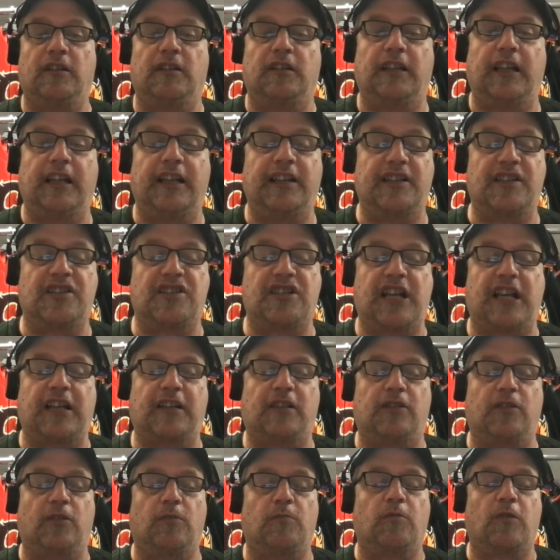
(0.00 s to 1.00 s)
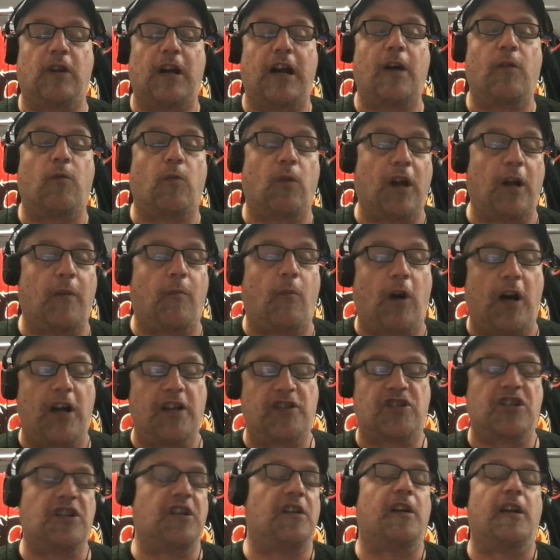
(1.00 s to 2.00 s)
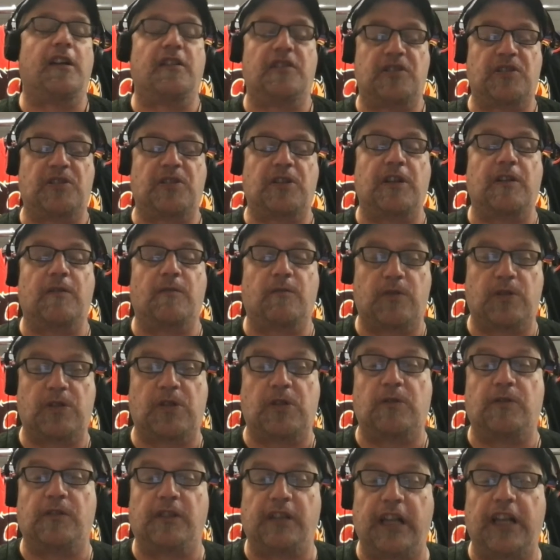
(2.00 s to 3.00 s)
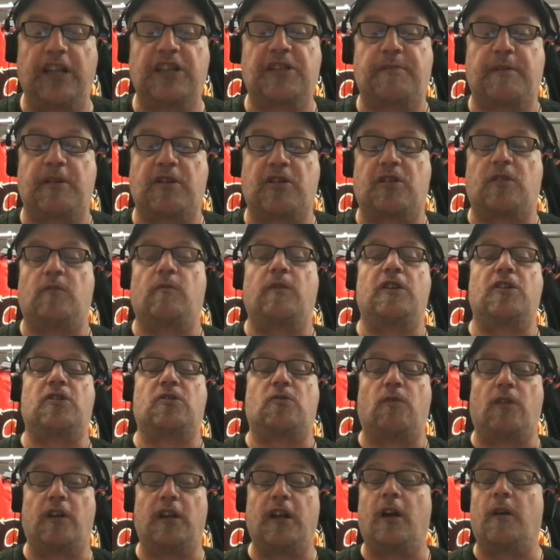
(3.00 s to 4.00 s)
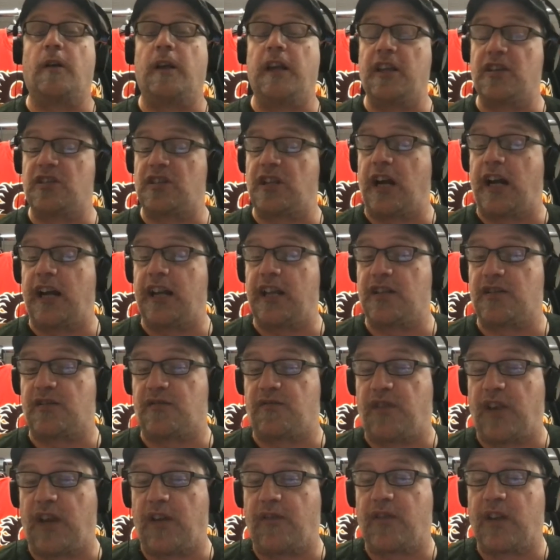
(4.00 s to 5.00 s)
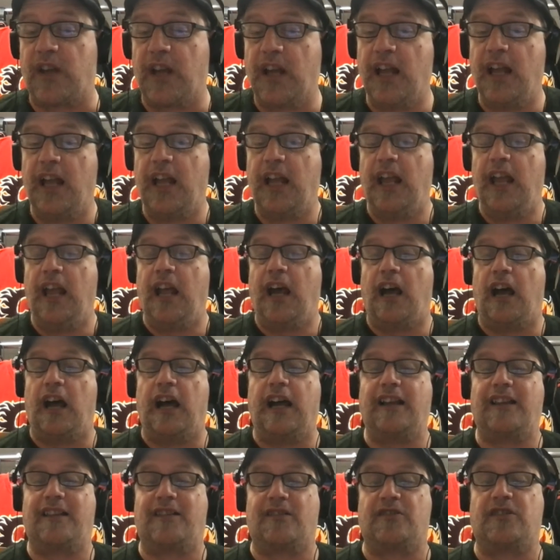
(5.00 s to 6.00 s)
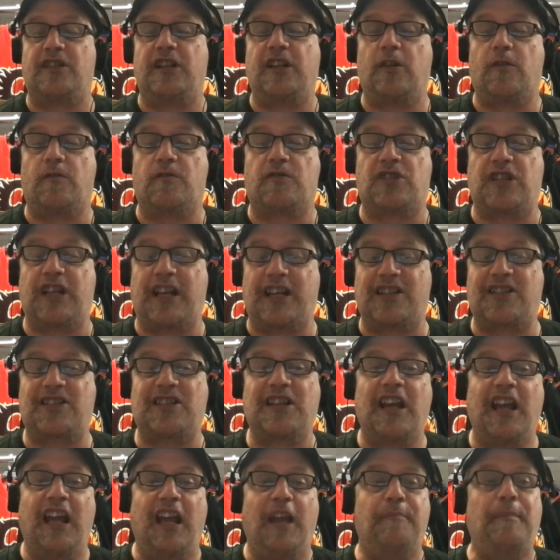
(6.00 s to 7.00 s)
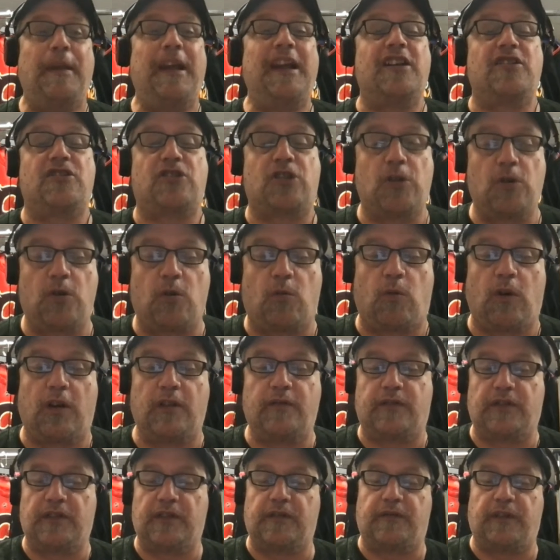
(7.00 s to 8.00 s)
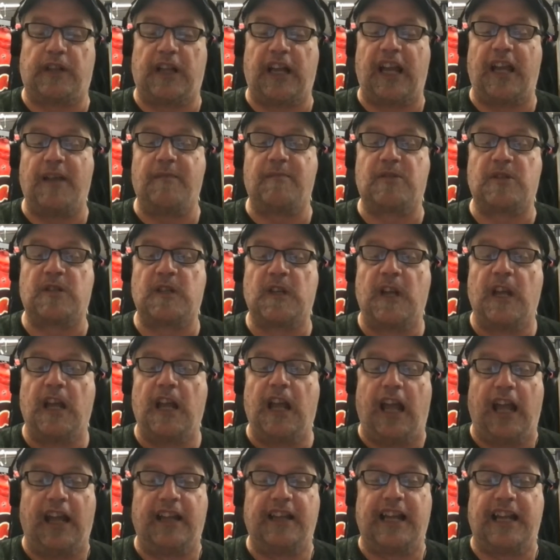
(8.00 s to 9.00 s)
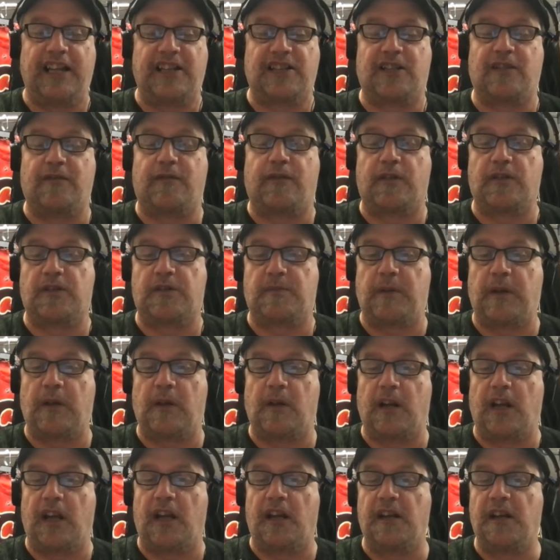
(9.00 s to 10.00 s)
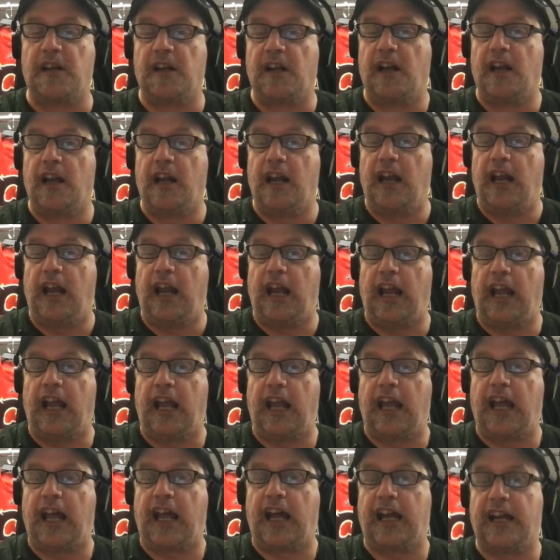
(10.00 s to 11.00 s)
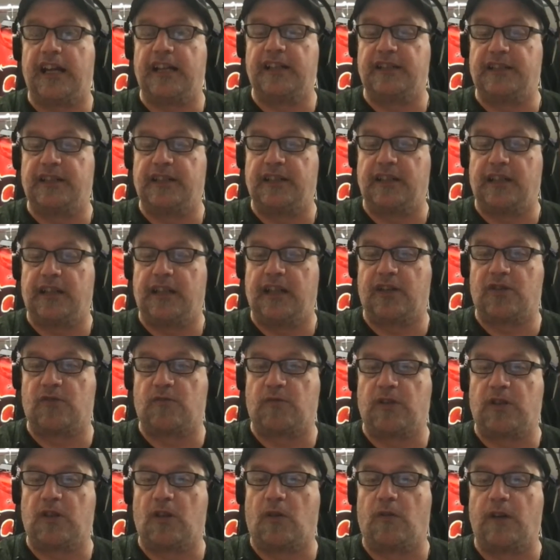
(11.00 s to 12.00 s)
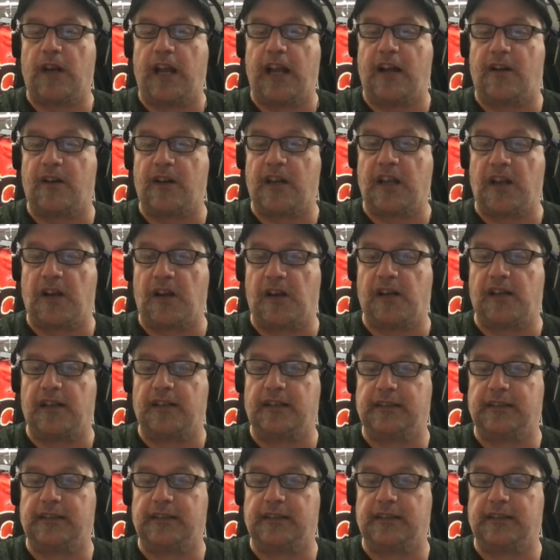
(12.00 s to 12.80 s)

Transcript: in the Saddle Dome crowd when I'm watching. It's certainly, especially when he scored here. He's got his fifth at 13:06, made it 2-1 for the Flames, and that's the first period. And as we go down here